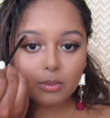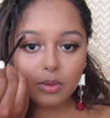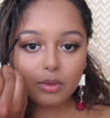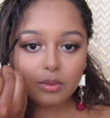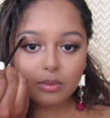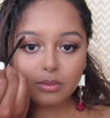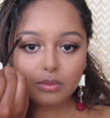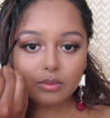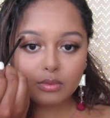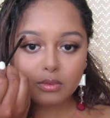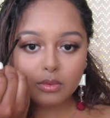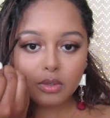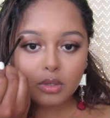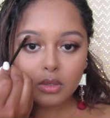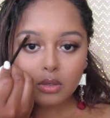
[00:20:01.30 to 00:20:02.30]
bone
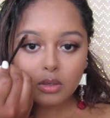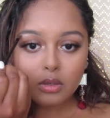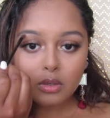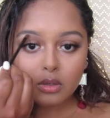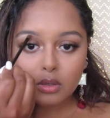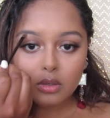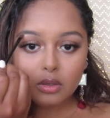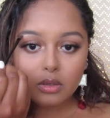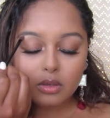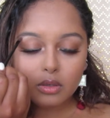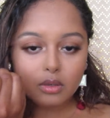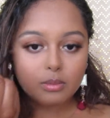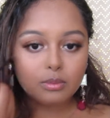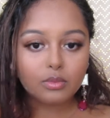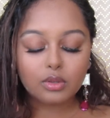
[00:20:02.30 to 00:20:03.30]

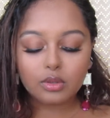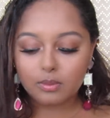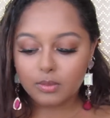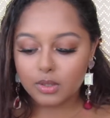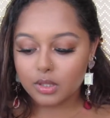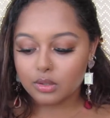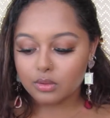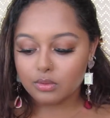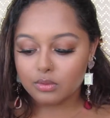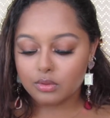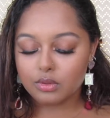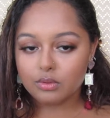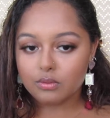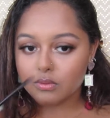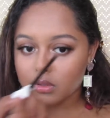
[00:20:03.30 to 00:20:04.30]
with my
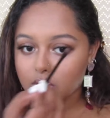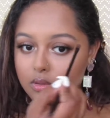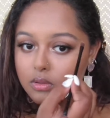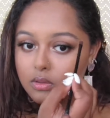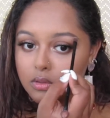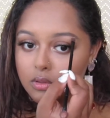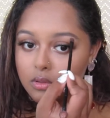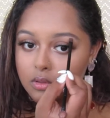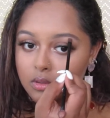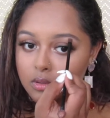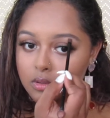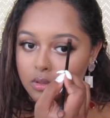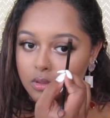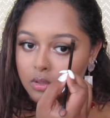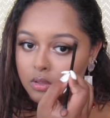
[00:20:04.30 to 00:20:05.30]
usual.
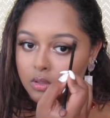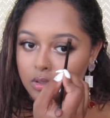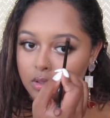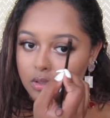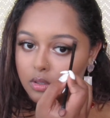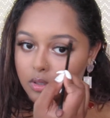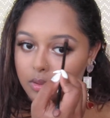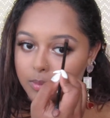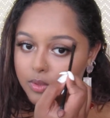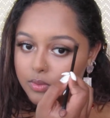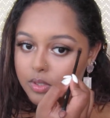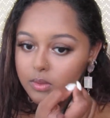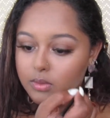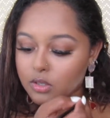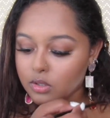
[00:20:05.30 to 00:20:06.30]
I'm
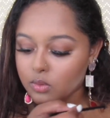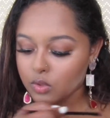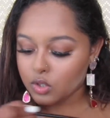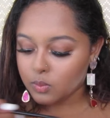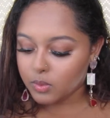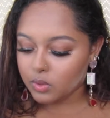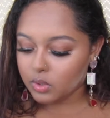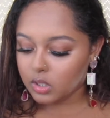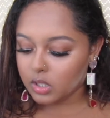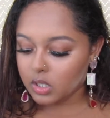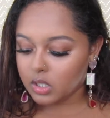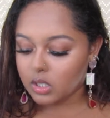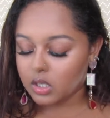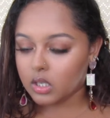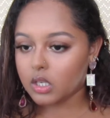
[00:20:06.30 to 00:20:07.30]
using the Switch
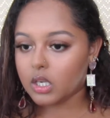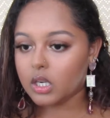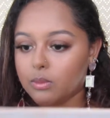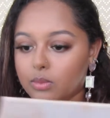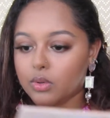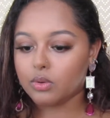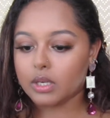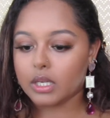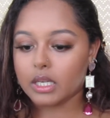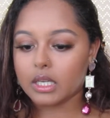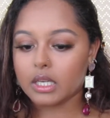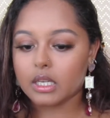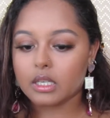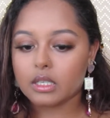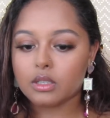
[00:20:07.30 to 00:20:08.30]
Beauty in Creme
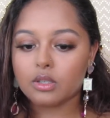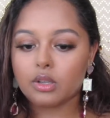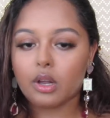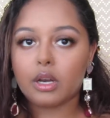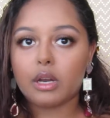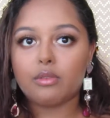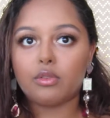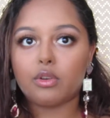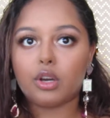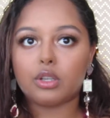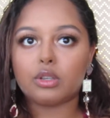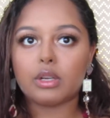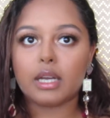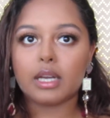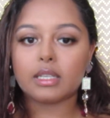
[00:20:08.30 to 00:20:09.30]
Brulee. Sorry, I
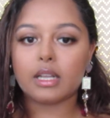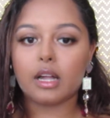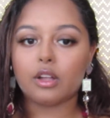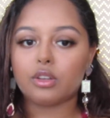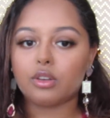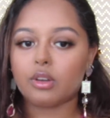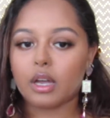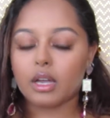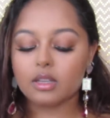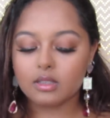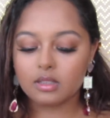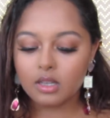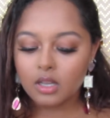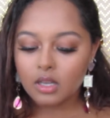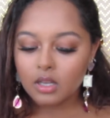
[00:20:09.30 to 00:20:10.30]
forgot to tell you guys.